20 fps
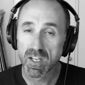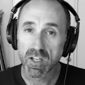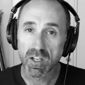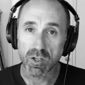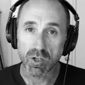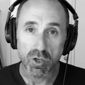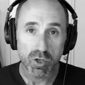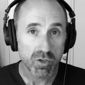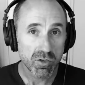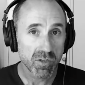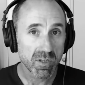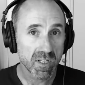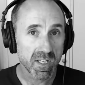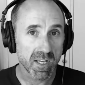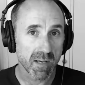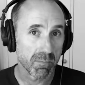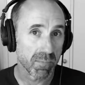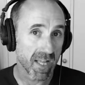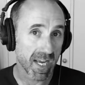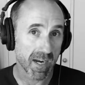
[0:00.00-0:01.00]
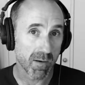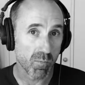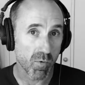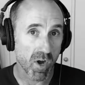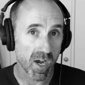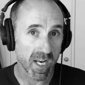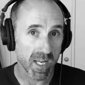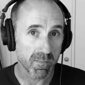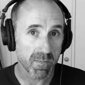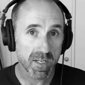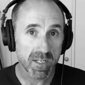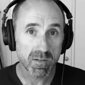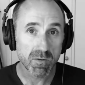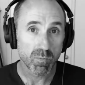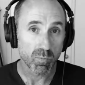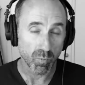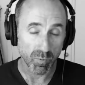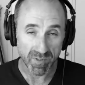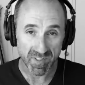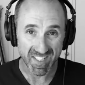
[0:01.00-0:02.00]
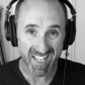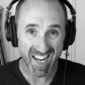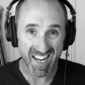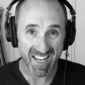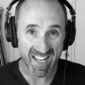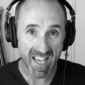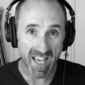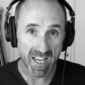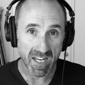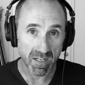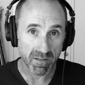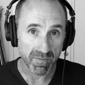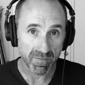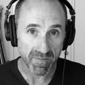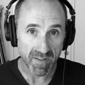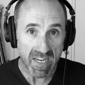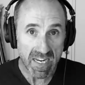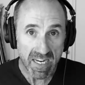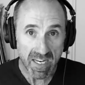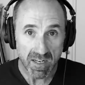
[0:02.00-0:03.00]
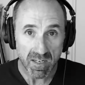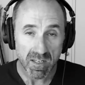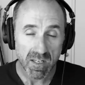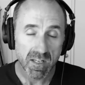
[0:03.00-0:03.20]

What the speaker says: Usually a black and white image will stand out in a feed,